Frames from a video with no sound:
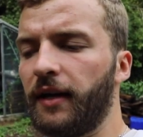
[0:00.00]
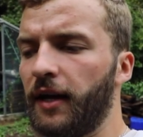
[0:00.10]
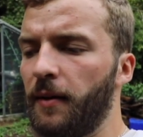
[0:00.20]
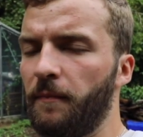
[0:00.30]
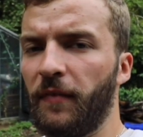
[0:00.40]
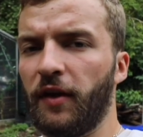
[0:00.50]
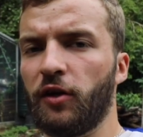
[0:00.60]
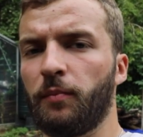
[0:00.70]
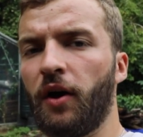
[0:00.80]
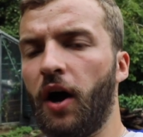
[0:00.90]
that
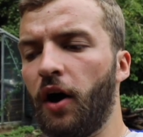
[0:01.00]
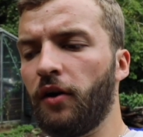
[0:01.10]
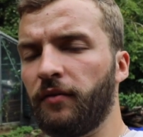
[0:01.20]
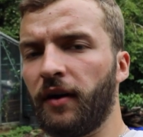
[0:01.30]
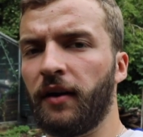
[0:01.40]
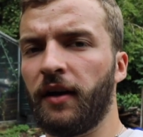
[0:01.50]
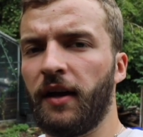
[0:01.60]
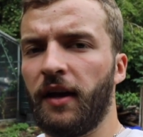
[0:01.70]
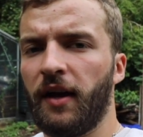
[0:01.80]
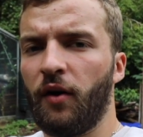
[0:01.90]
you'd put over,
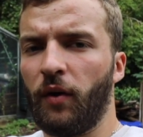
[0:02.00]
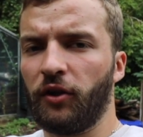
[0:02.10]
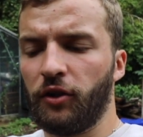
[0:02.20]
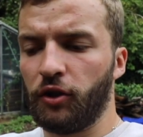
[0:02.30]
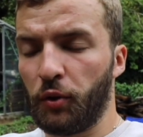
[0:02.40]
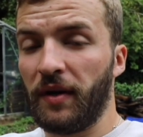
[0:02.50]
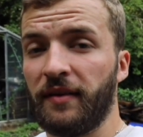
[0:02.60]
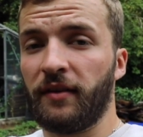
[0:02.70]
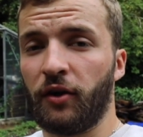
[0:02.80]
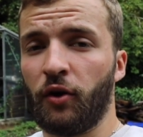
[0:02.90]
once you
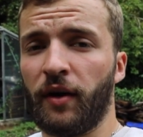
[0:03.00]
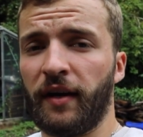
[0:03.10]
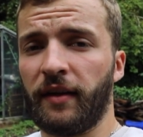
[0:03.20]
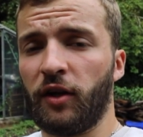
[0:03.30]
treated the koi, then